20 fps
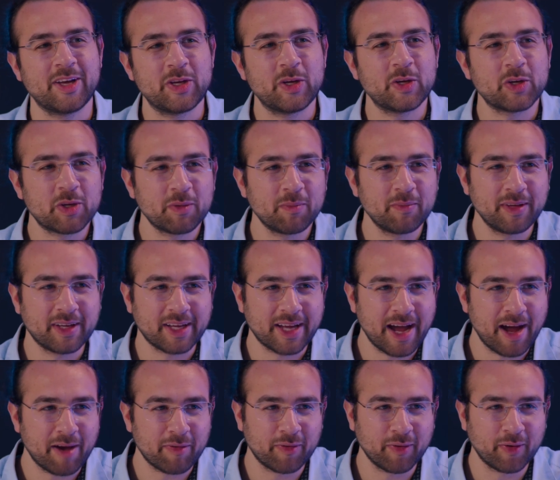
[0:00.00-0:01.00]
You should be
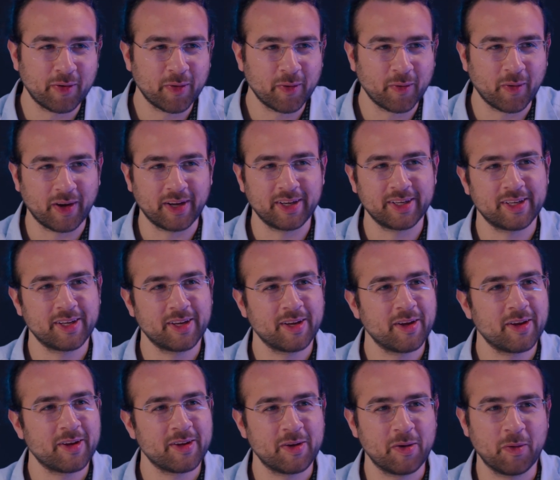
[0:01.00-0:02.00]
careful, Ruan.
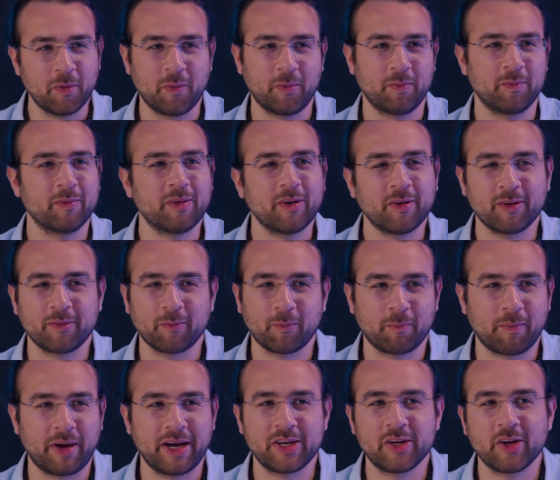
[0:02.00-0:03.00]
You
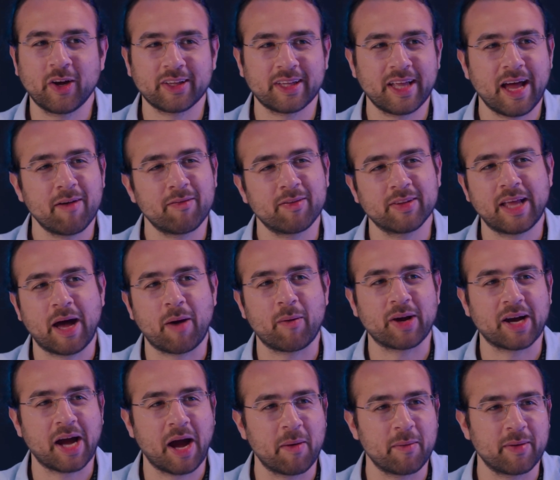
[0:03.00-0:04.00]
might not have a
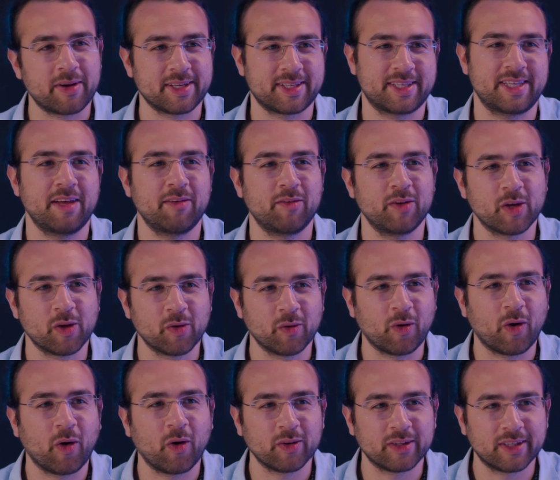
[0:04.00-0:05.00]
Dahua camera saving you
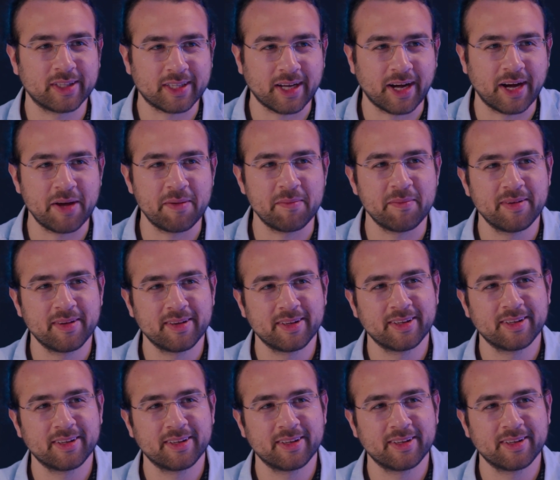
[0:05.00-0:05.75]
all the time.